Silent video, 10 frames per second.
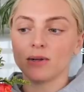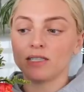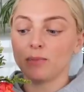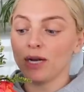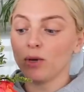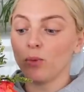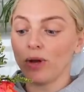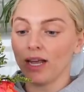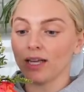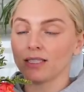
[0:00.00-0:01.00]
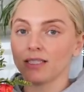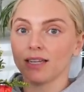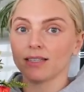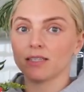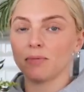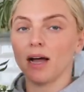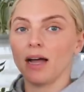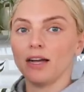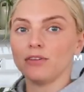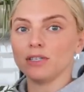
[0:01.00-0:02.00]
So it's been a week since
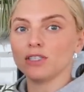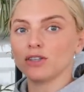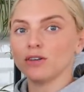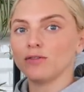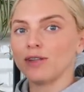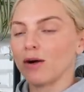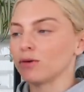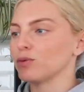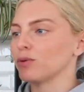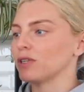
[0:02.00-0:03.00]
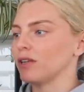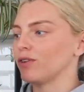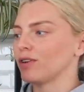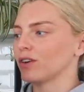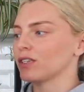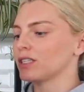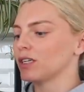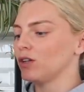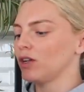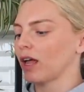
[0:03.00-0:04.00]
my original flowers were delivered. They're
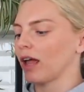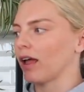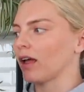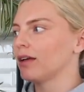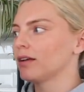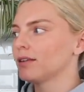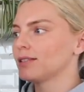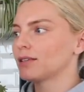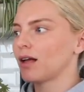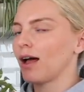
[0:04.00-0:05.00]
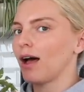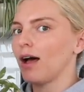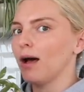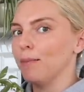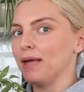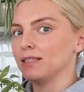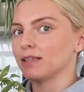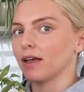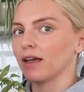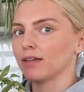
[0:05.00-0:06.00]
still looking
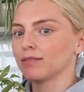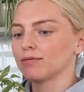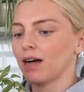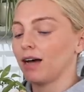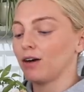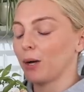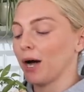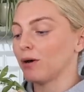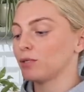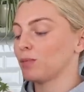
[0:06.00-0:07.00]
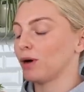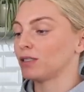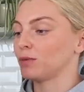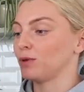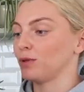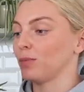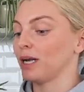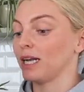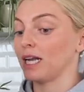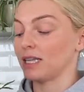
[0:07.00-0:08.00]
amazing. I don't know how it's possible,
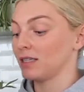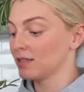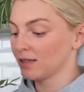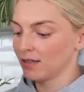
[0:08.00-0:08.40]
but it is.